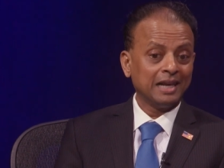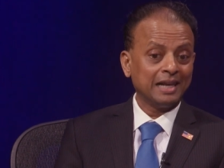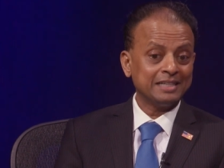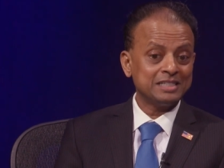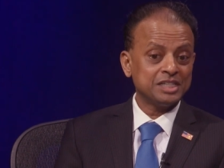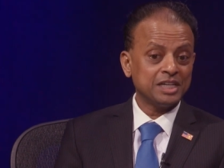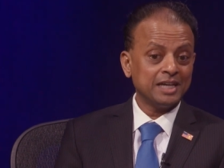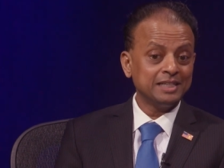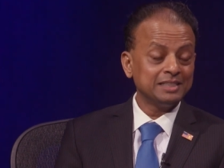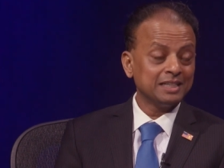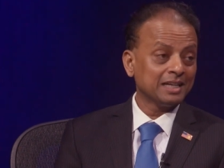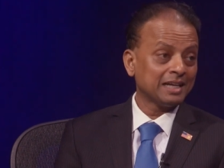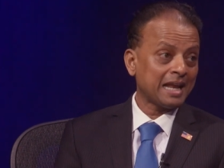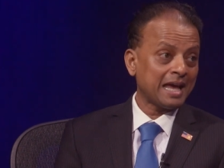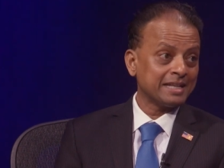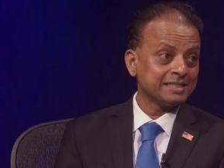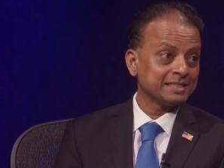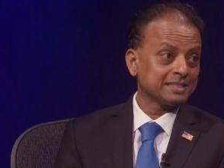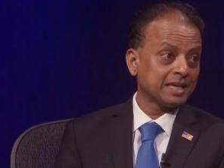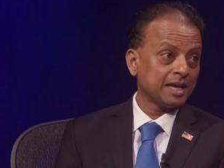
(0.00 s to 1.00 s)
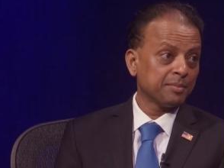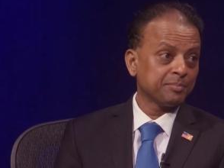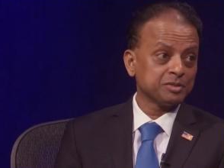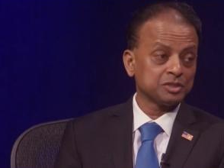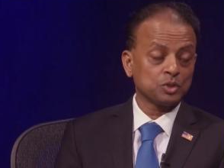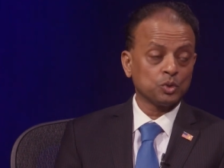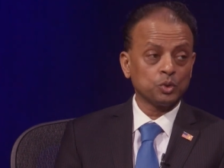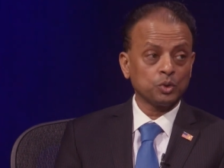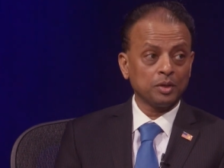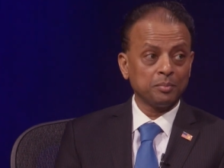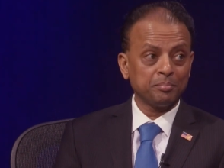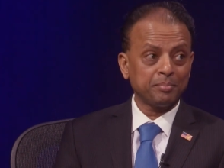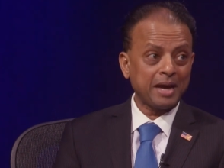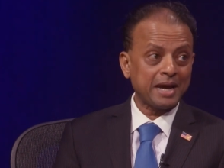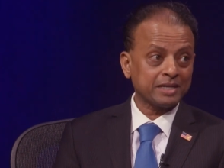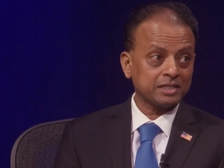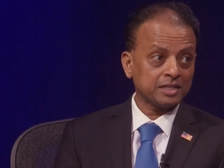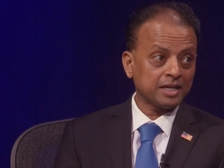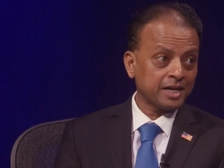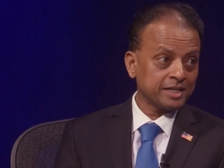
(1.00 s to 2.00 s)
changing landscape is going to
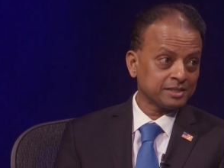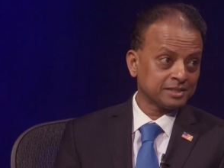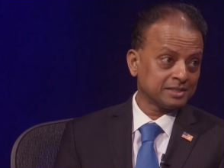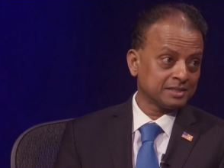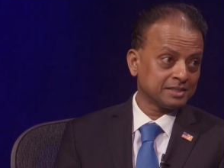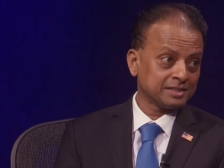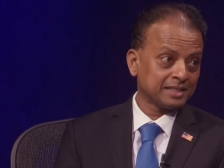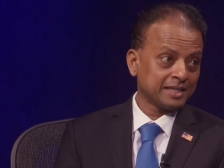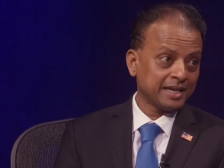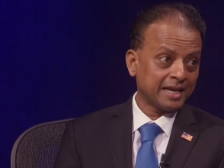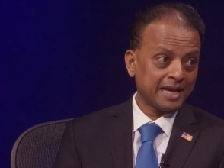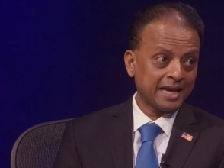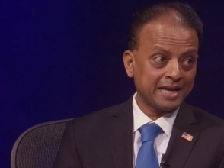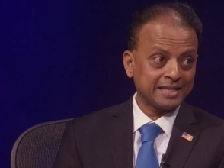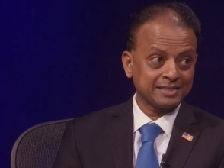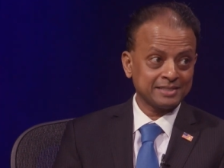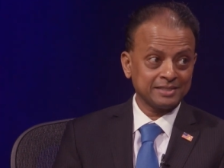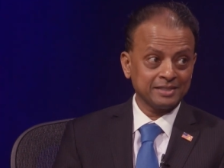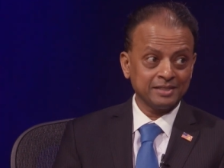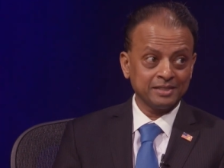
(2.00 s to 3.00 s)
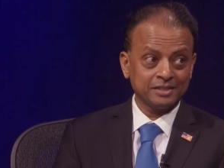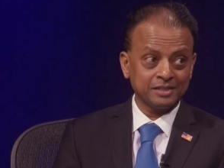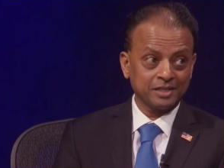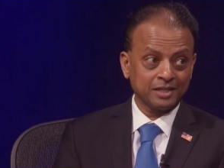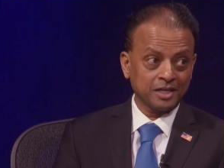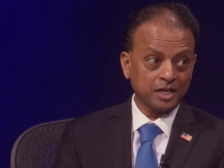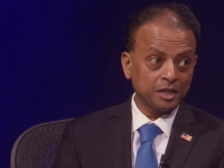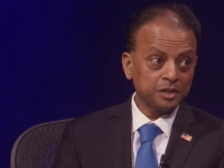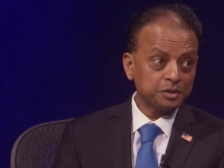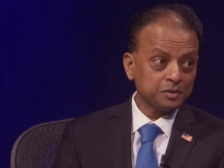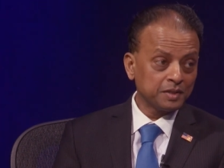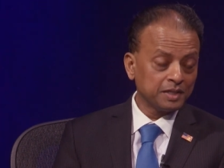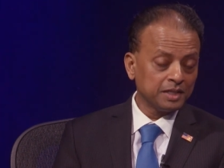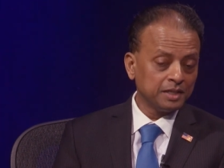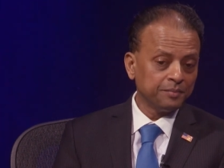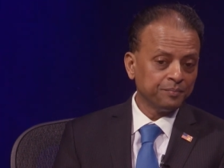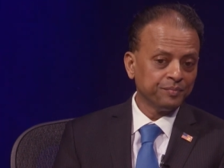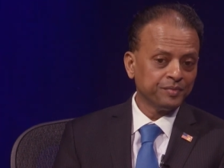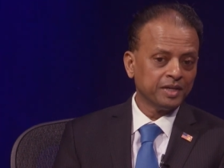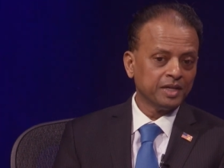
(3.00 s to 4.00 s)
impact us as a
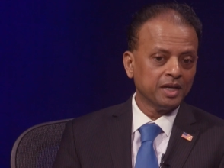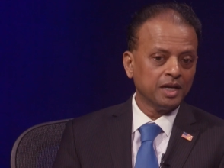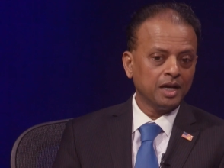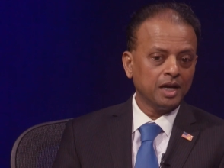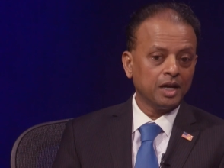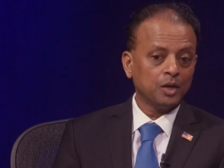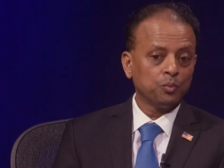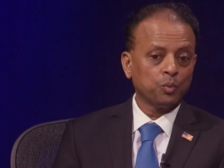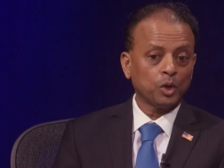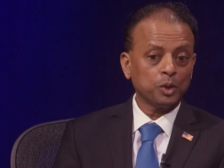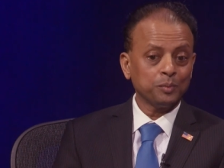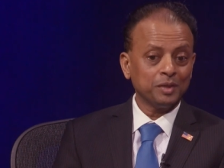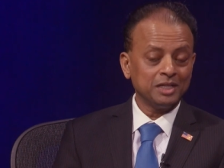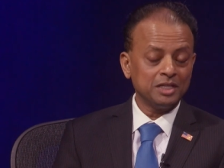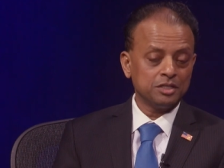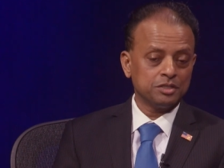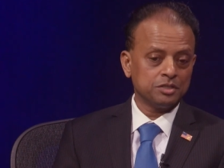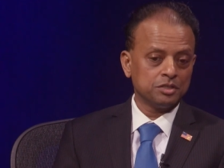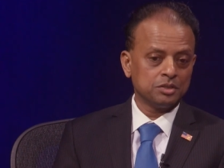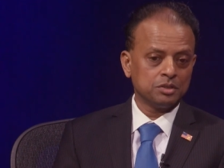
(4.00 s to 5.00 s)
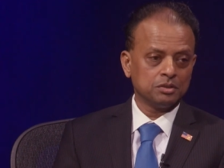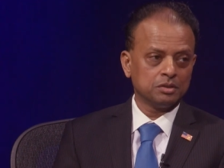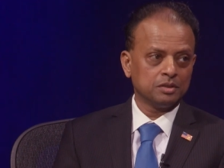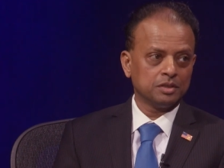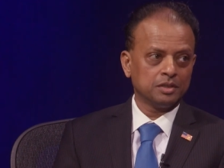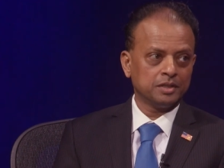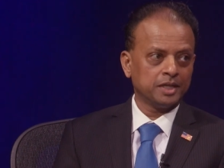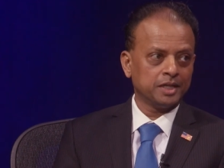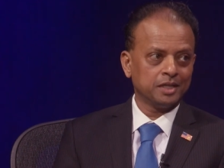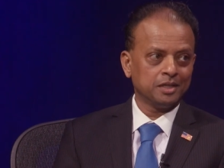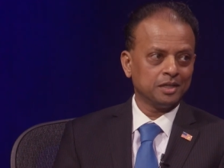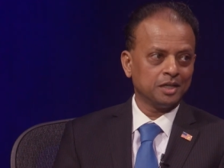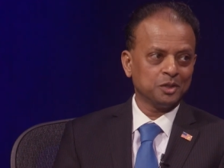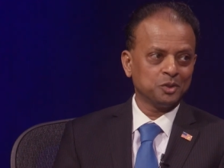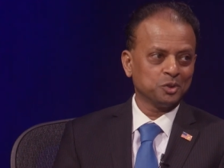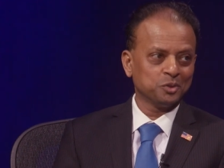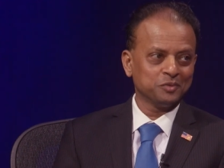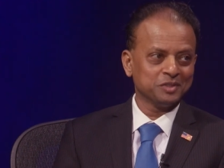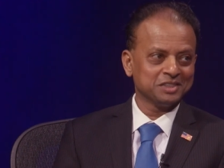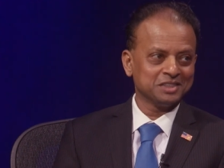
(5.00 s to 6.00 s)
country and what do we need to do? I, I
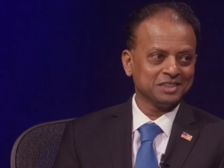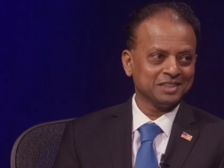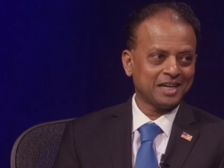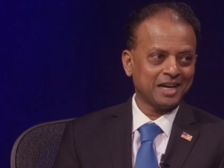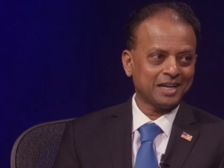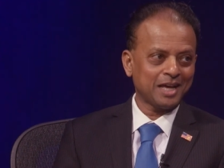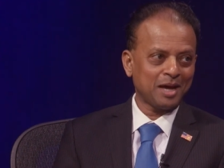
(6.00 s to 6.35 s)
don't even see that